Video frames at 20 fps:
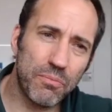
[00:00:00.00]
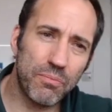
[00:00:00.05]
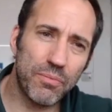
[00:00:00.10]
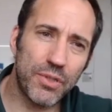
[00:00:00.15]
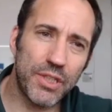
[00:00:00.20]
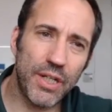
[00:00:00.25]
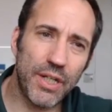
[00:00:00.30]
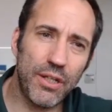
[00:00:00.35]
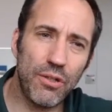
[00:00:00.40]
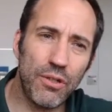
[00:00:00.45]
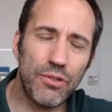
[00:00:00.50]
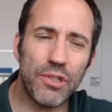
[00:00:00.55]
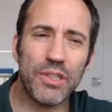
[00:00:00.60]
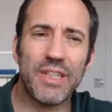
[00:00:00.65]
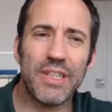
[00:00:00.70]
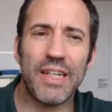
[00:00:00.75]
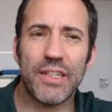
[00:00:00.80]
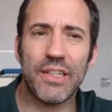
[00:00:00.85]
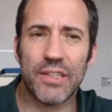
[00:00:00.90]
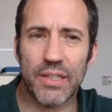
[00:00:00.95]
she uses
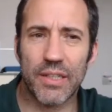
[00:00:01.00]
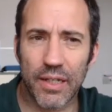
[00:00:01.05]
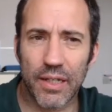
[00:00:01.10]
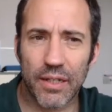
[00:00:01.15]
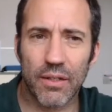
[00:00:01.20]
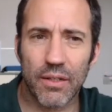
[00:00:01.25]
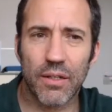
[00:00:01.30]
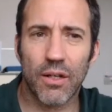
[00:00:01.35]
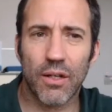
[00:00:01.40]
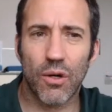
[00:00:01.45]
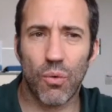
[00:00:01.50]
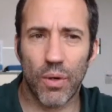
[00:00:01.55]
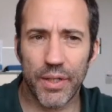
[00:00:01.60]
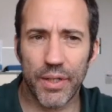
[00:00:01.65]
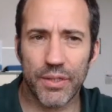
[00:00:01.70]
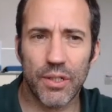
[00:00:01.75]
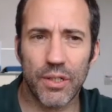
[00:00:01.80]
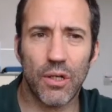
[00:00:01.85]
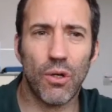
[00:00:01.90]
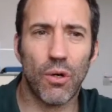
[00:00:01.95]
listing quite
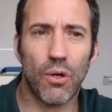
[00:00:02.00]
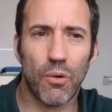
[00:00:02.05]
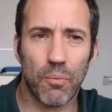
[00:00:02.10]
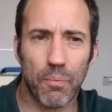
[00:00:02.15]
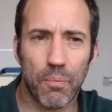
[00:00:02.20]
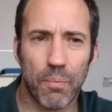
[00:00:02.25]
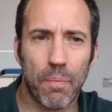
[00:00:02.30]
a lot.